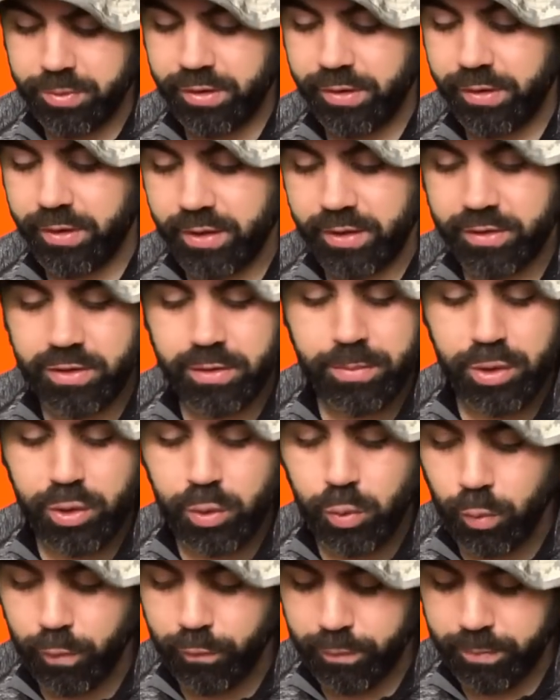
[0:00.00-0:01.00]
I think that's going to be
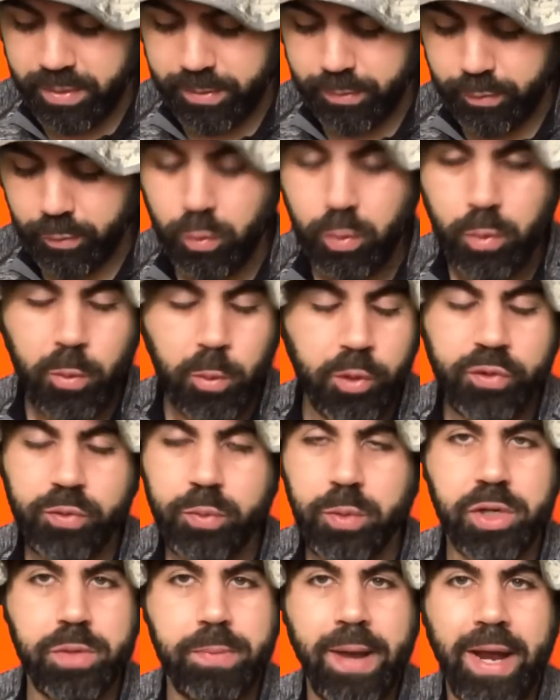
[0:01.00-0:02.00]
cool for people. We'll, we'll
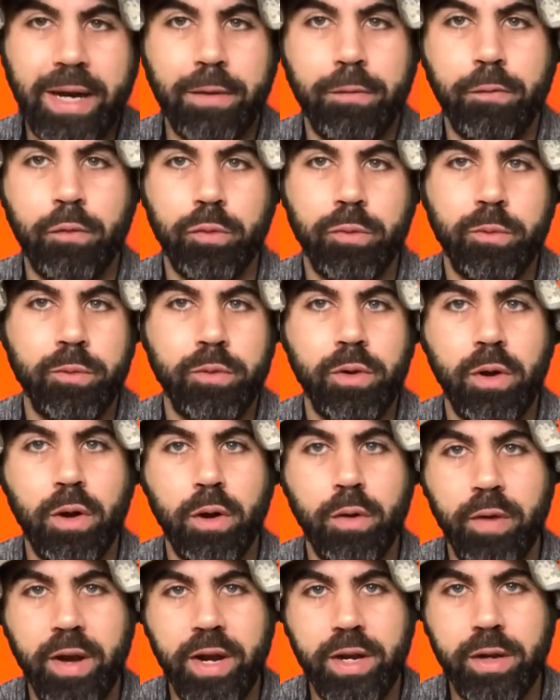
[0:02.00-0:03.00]
switch back and forth between
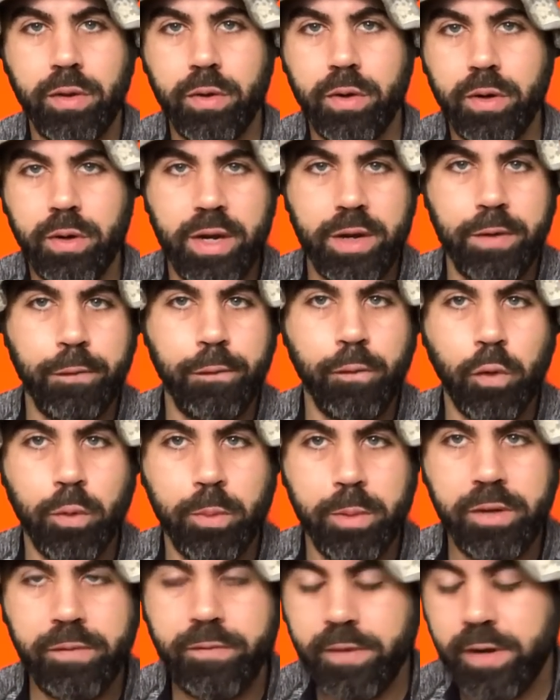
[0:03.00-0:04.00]
our regular
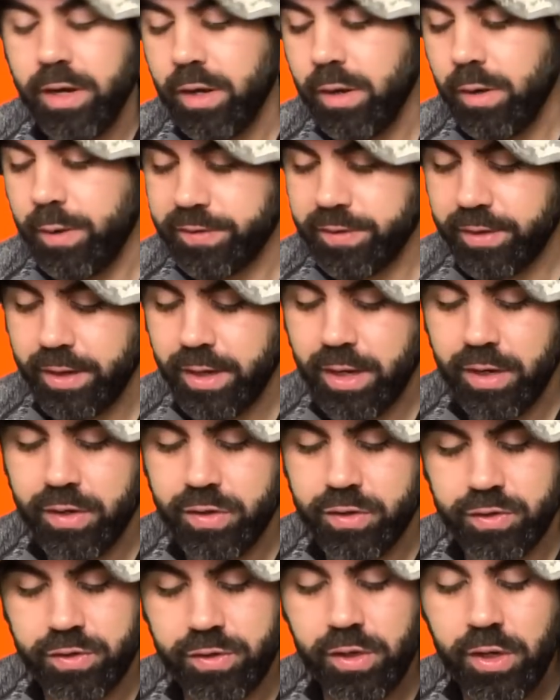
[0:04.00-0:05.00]
informative videos and kind of
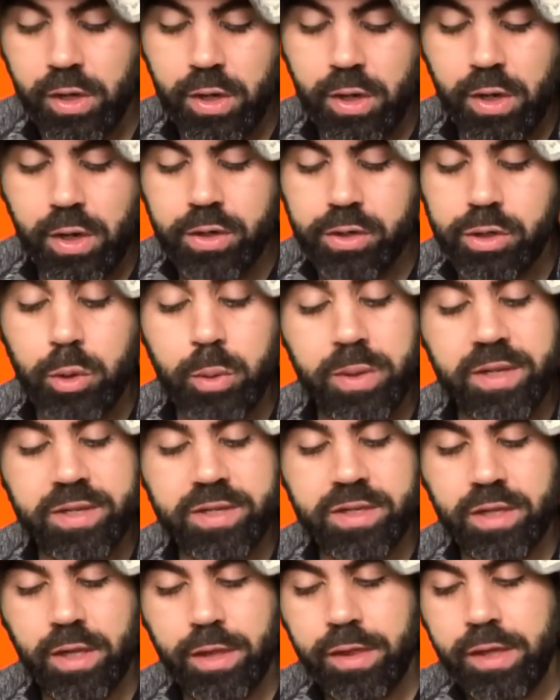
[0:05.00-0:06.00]
just doing
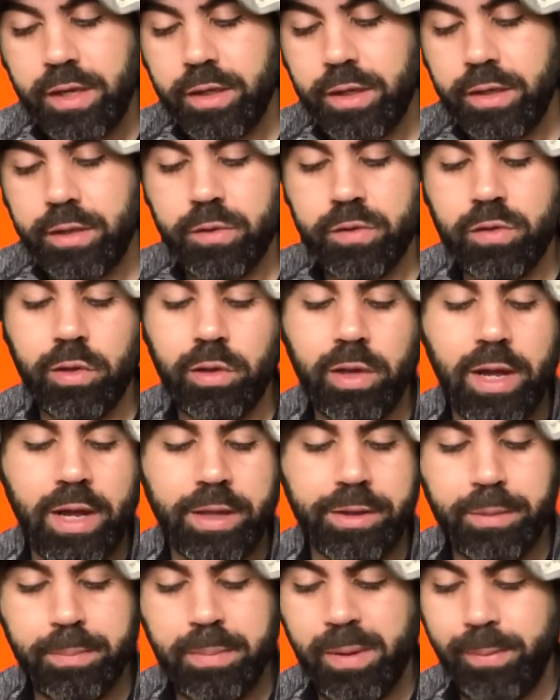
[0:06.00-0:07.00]
this because I think there's a
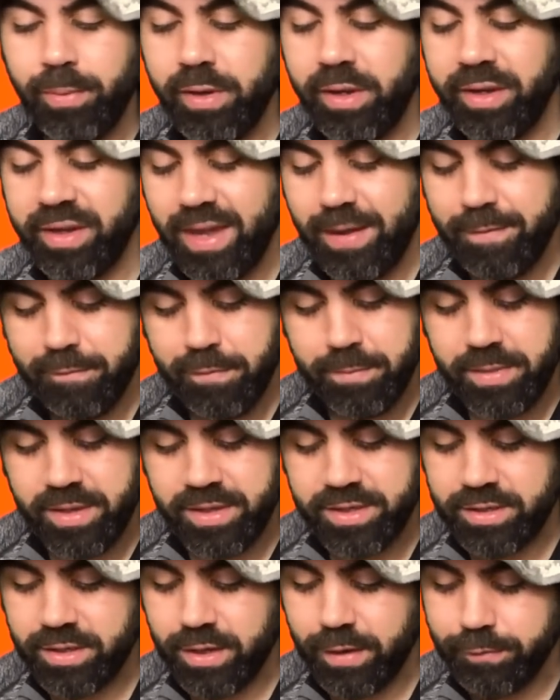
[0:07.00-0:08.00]
lot that people can get from
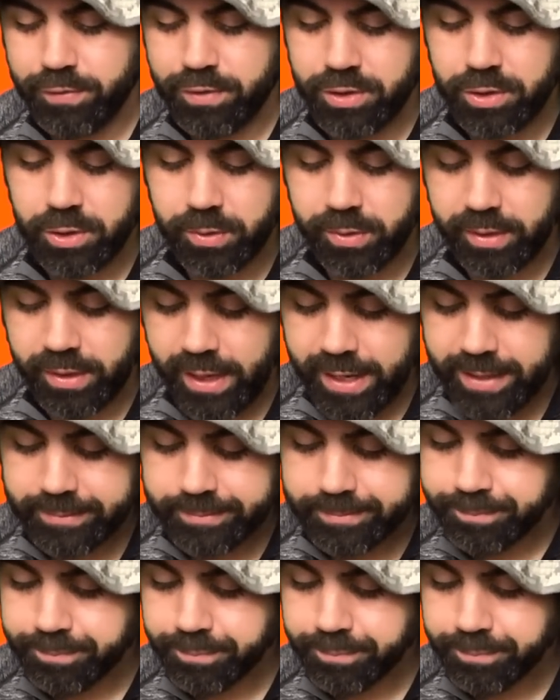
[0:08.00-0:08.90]
this stuff too, okay?